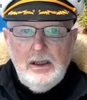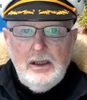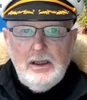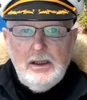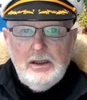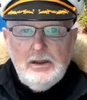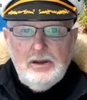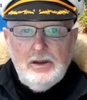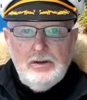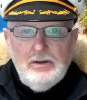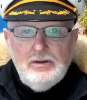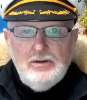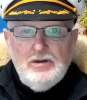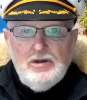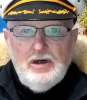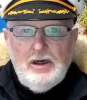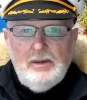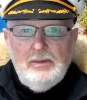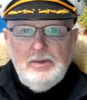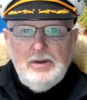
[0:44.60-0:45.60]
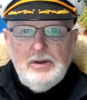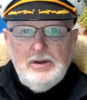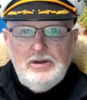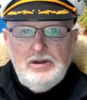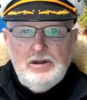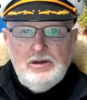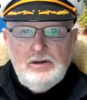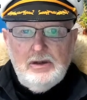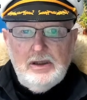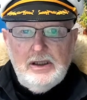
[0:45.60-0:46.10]
Donald Trump,
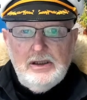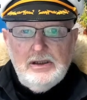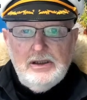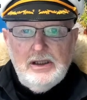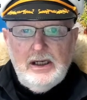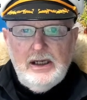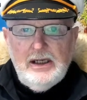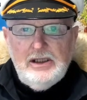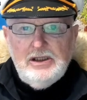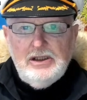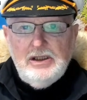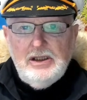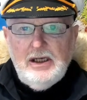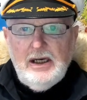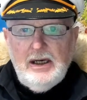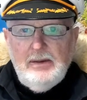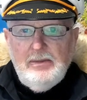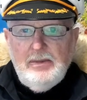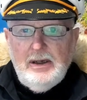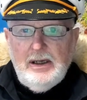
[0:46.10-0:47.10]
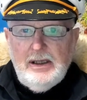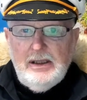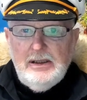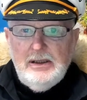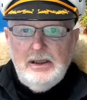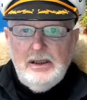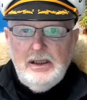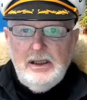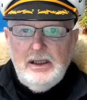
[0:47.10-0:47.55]
during his election campaign,